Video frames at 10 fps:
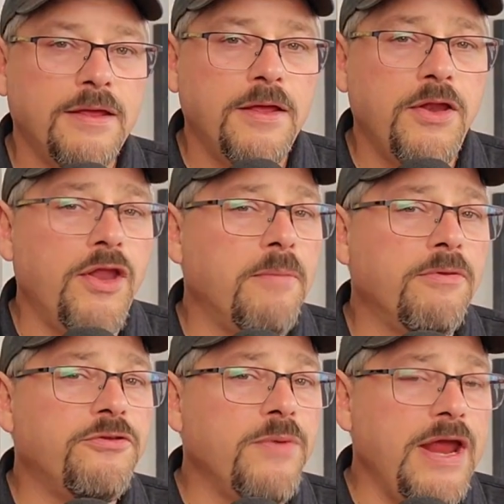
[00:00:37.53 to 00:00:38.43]

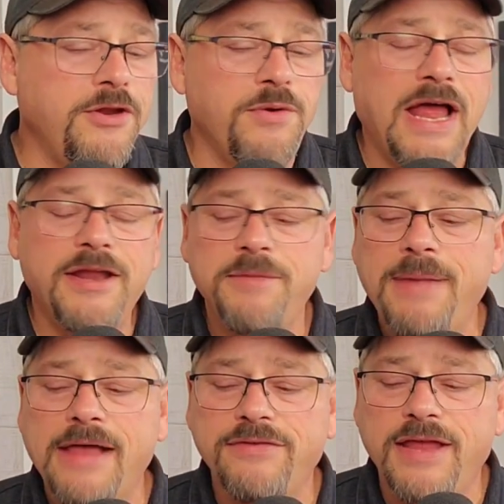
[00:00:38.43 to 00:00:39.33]
Number three, do not
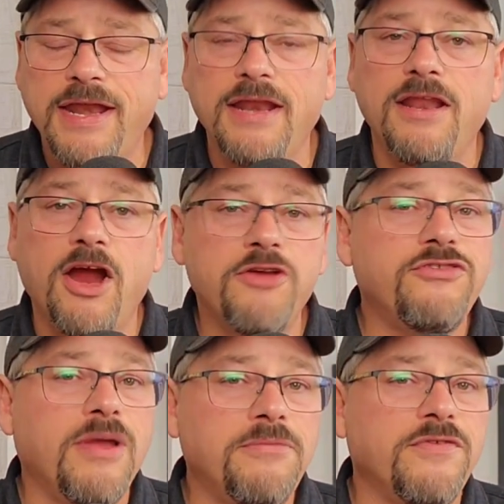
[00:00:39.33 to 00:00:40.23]
deposit any large
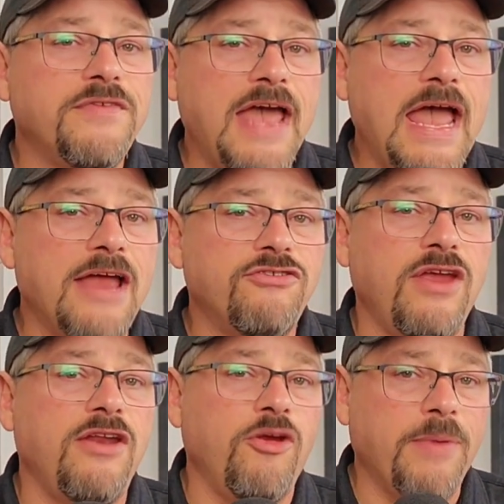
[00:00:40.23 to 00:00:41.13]
sums of cash
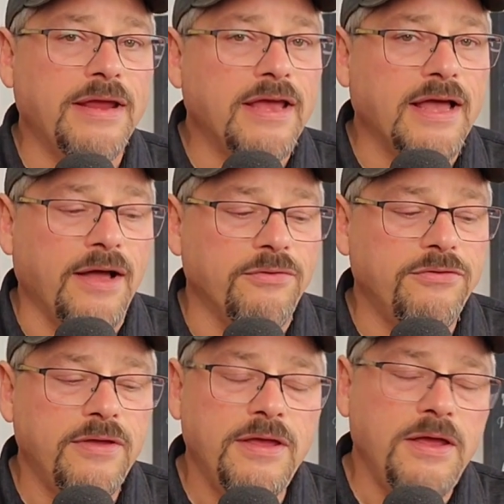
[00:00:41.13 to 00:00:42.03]
into your bank
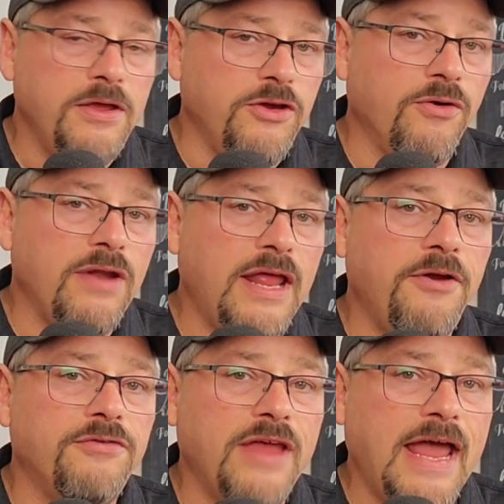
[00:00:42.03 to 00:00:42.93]
accounts. Your
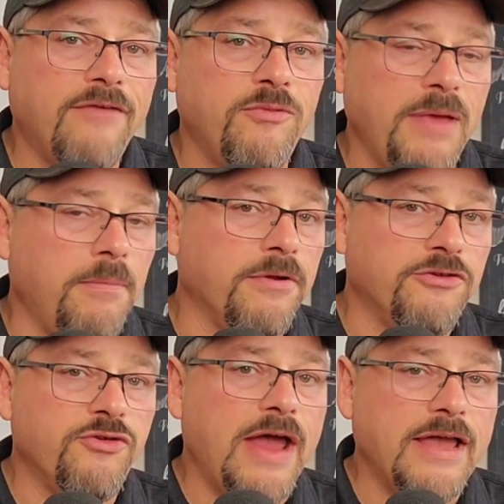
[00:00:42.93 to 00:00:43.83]
lenders have to be able to
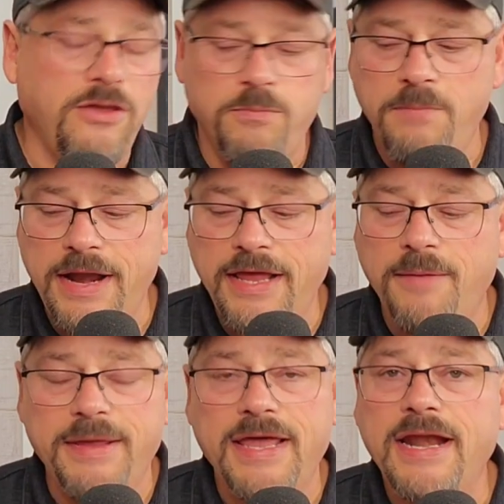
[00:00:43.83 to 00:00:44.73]
track your money
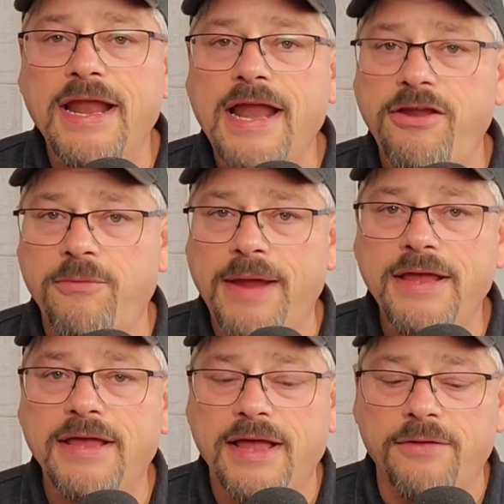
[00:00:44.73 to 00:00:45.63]
coming in and out of your
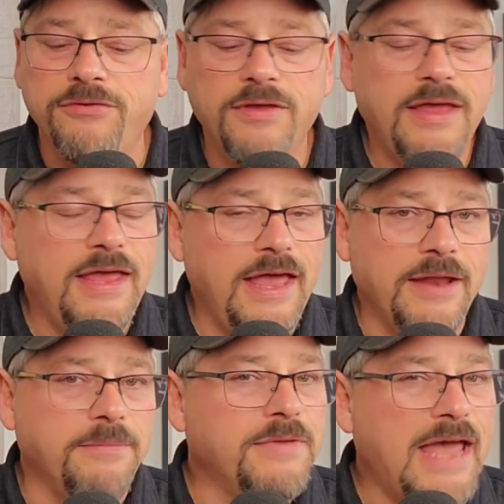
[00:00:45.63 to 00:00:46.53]
bank accounts,
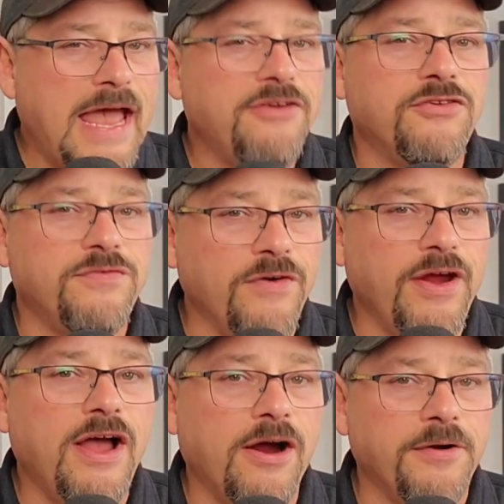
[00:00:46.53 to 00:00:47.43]
and cash is
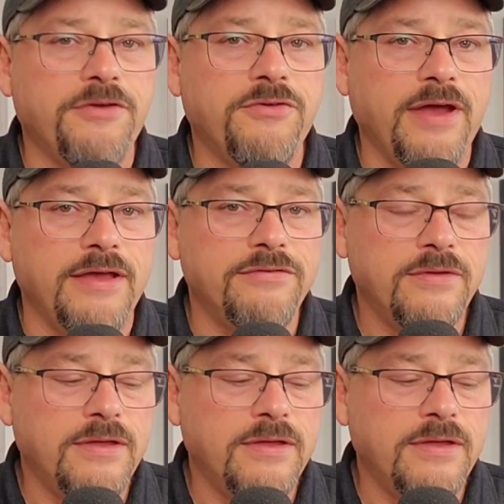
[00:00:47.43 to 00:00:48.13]
very hard to trace.